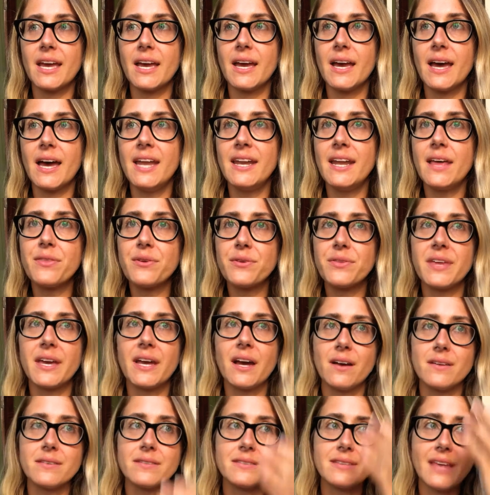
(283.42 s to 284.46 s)
Another thing
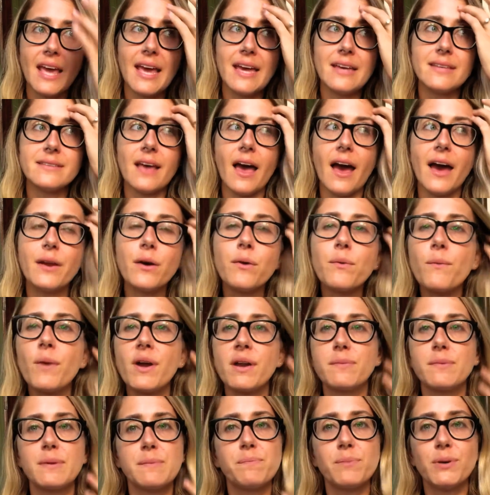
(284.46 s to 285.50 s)
I'll say is I don't want
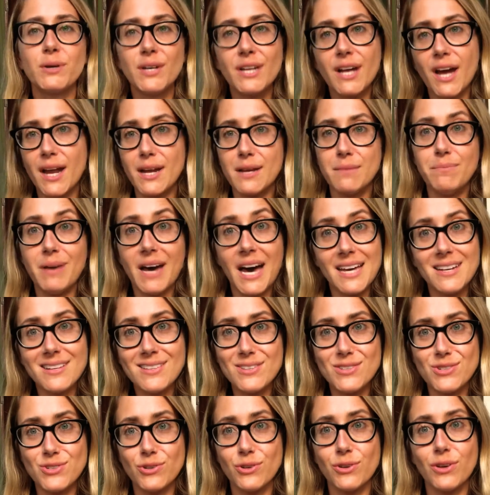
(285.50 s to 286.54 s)
to be put on a
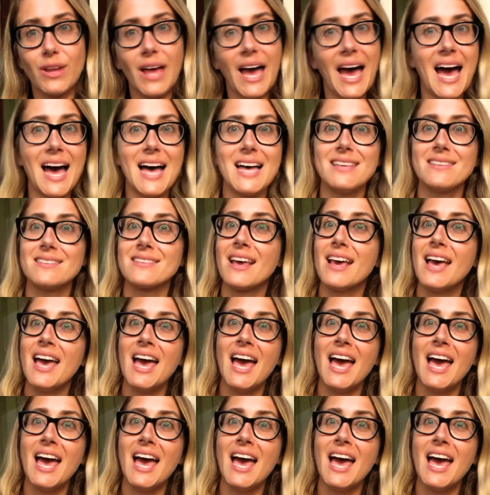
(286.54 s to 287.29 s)
pedestal as